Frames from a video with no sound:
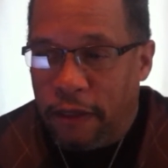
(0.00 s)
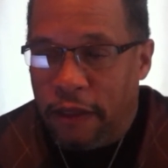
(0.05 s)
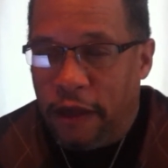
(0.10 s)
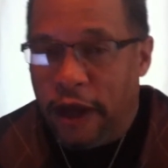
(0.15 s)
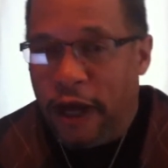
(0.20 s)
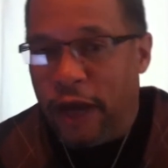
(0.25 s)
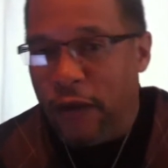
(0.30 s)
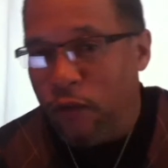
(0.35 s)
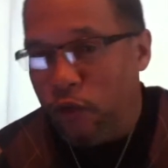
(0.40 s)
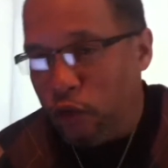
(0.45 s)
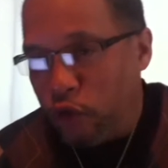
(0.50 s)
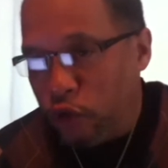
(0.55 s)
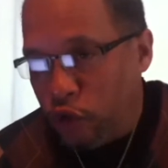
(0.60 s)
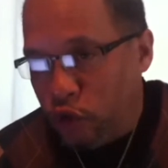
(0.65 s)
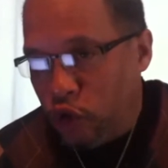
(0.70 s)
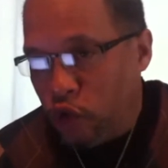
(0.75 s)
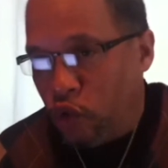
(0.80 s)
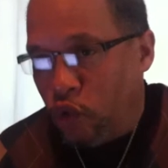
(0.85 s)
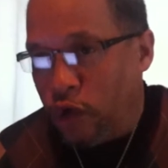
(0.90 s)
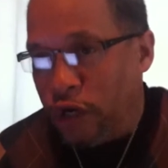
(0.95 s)
they will
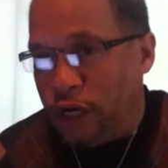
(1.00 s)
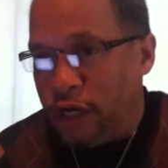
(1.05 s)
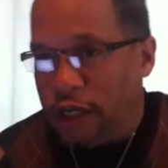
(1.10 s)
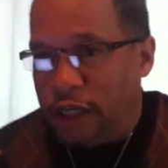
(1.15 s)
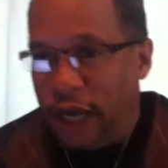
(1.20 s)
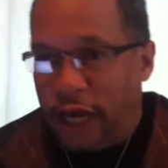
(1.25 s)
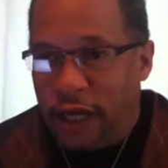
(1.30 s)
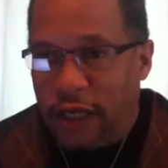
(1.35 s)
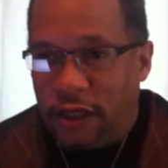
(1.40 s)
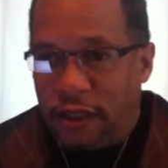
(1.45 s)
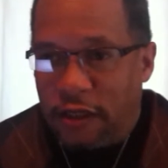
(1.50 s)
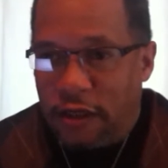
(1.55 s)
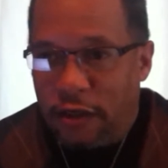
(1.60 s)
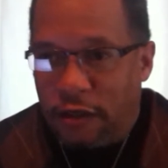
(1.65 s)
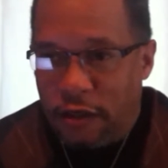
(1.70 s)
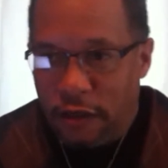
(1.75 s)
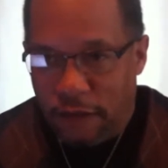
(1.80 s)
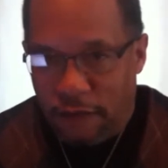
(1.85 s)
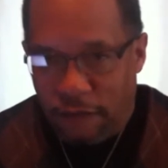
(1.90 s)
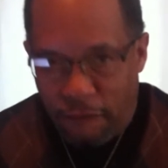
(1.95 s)
do what it takes
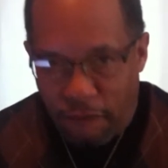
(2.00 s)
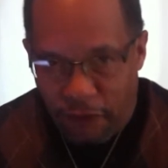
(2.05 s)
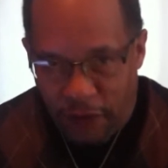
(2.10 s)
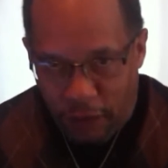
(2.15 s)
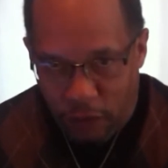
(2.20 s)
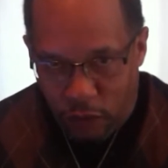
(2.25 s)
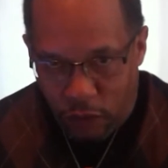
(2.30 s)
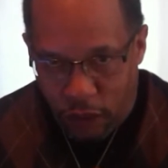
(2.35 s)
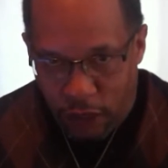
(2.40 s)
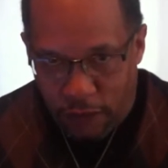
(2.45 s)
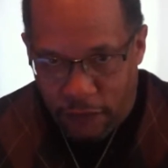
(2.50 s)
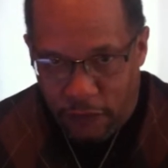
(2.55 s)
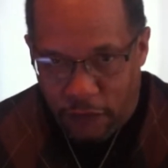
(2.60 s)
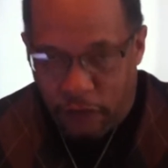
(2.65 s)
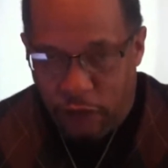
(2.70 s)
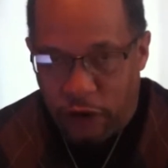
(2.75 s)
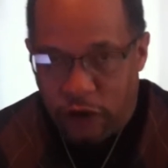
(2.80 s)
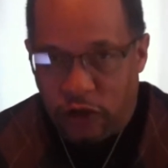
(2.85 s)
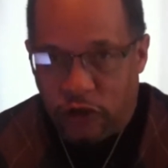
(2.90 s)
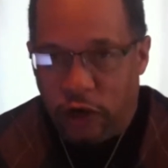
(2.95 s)
to vent whatever
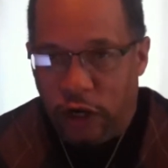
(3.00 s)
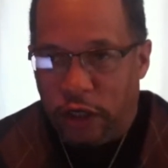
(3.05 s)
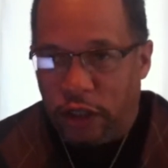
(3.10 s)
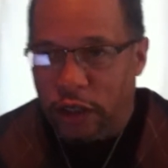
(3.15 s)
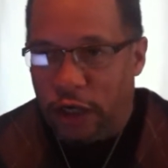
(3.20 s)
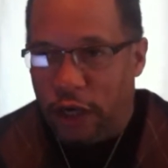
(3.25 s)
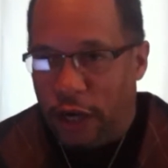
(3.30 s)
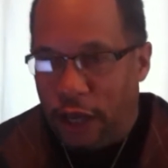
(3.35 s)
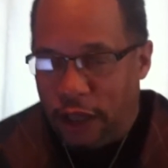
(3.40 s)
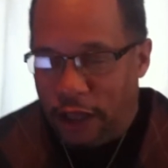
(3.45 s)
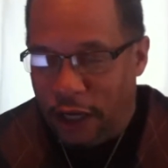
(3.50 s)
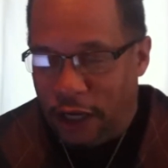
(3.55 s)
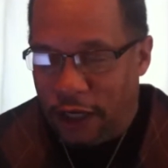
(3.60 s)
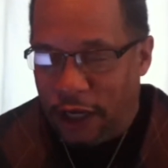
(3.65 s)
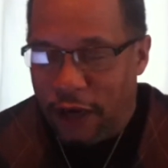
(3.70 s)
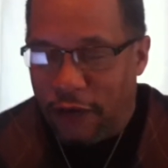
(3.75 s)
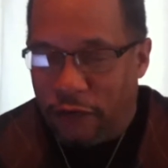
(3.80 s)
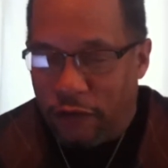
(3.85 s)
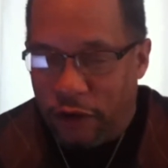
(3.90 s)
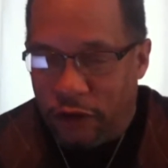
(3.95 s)
frustration, and I think
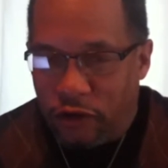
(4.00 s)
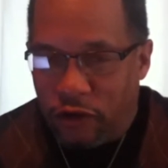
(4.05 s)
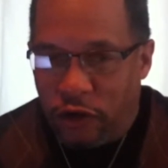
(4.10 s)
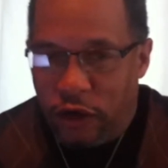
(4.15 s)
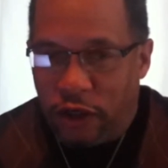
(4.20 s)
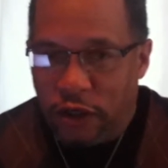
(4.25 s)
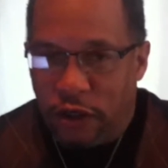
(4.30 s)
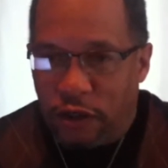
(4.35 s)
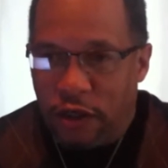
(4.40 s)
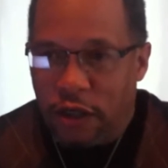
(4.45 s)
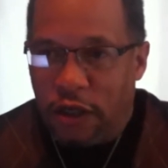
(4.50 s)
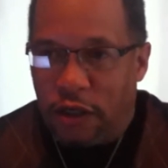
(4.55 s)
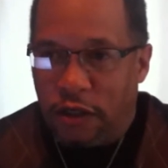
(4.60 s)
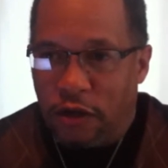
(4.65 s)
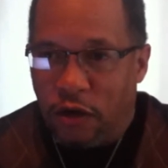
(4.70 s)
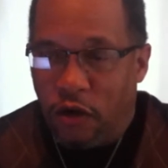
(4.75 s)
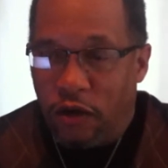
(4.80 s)
that frustration is,